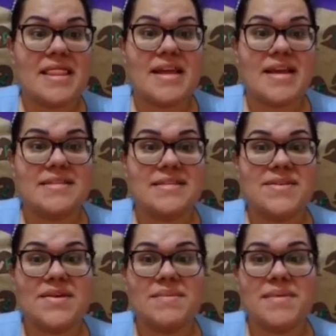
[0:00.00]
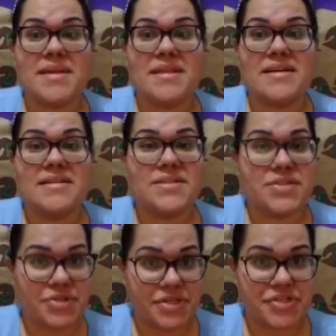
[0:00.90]
this is going to be the
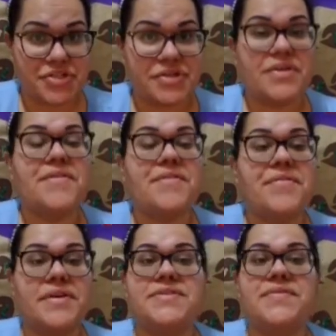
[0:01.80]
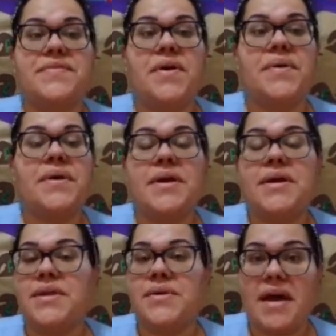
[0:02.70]
structure. First of all,
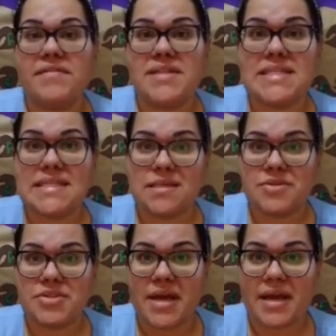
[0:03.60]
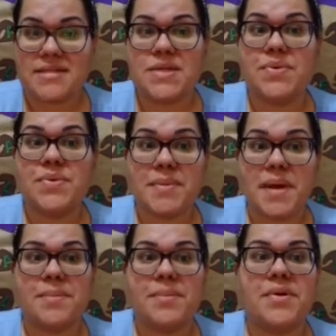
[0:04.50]
you have the subject.
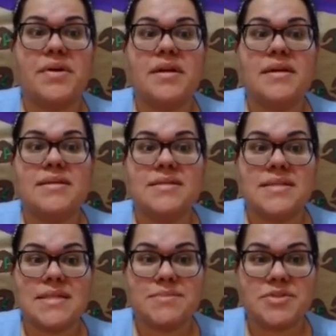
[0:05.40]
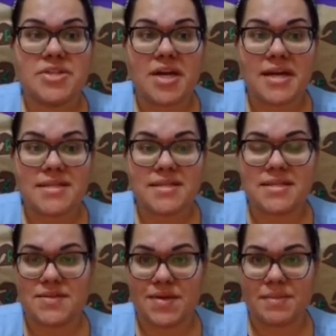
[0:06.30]
Remember, subject
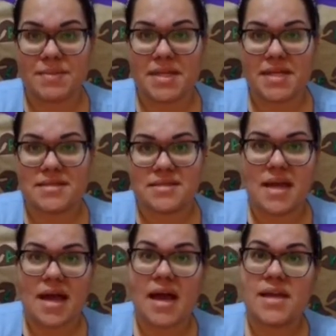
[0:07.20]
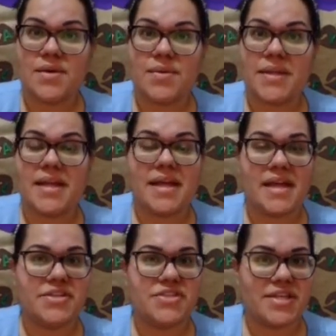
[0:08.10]
is going to be this. I, you, we, they,
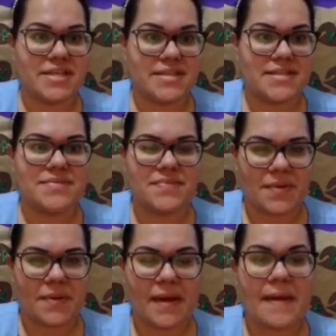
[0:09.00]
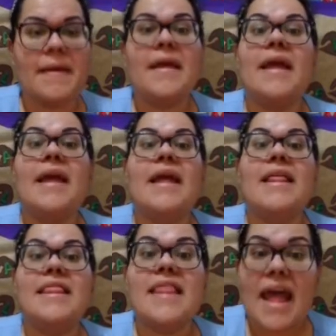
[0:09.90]
he, she, it. Okay?
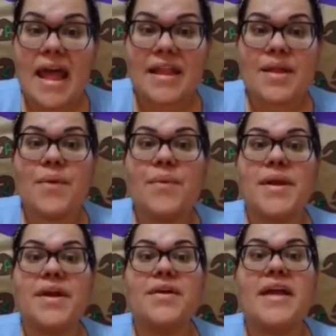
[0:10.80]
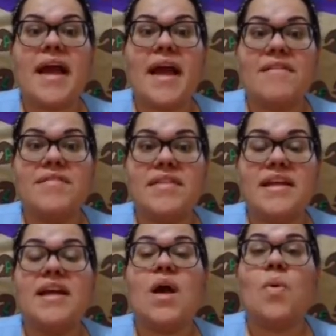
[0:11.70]
Then we're going to have
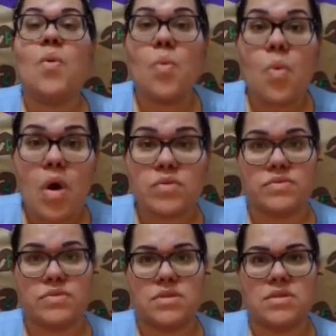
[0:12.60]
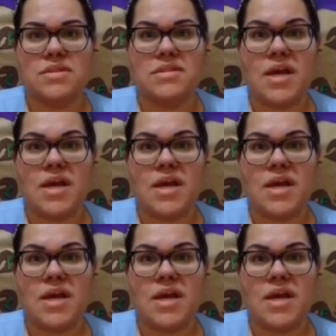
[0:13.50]
the won't.